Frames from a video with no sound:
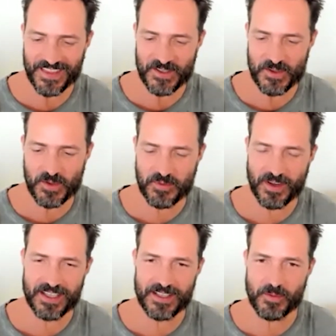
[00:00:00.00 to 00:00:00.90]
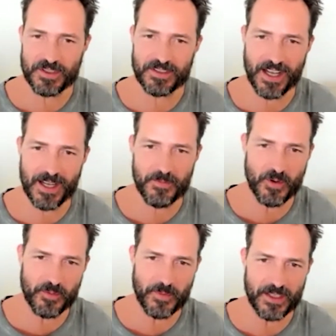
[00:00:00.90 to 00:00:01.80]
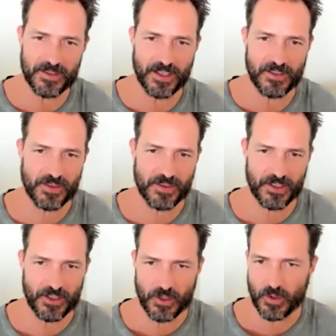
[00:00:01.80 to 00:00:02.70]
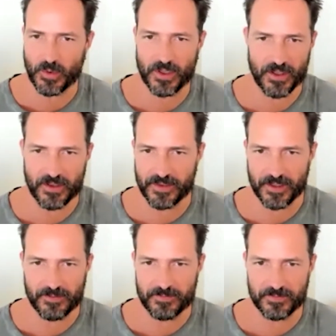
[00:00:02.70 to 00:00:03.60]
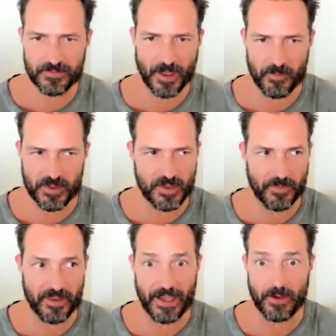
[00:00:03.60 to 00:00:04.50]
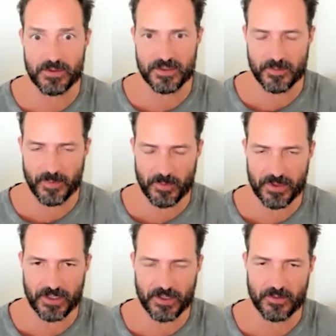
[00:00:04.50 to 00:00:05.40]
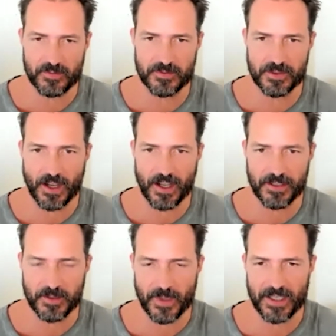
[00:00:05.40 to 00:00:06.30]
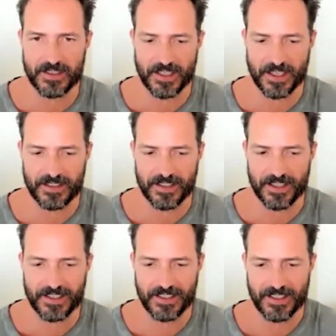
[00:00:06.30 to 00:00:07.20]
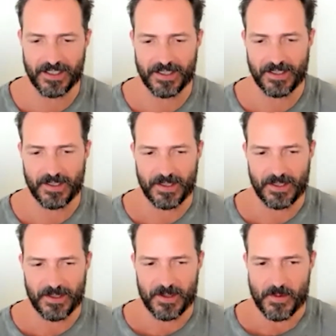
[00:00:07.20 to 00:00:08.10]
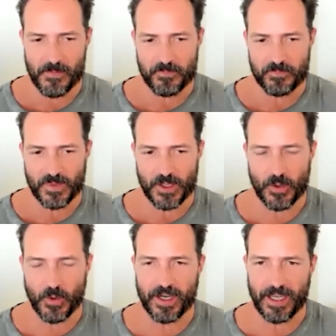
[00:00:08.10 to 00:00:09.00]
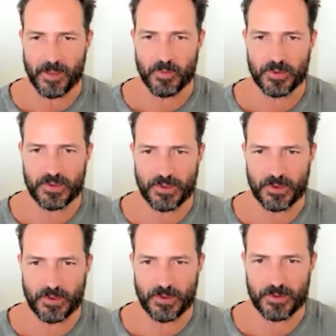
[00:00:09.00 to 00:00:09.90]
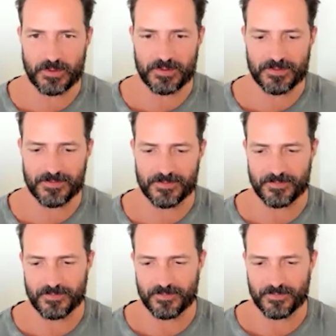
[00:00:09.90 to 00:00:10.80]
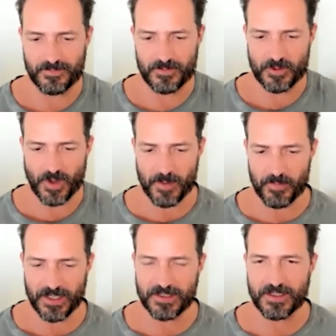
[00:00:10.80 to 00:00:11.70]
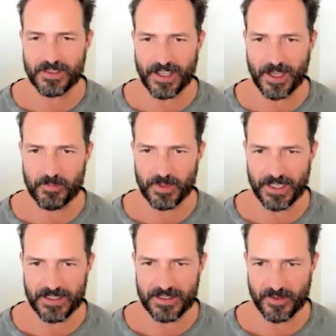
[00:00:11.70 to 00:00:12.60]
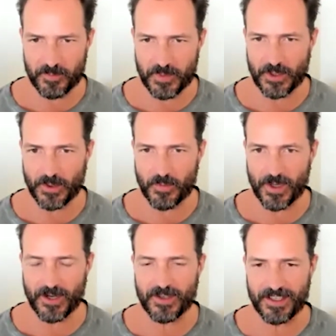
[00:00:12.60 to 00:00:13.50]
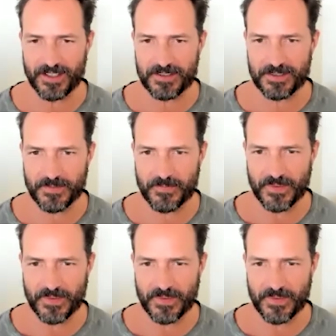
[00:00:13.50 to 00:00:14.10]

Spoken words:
do you find that with time over meditation that you and all of I'm presuming thousands of people that you've taught to meditate, that you're able to drop into that place of pure awareness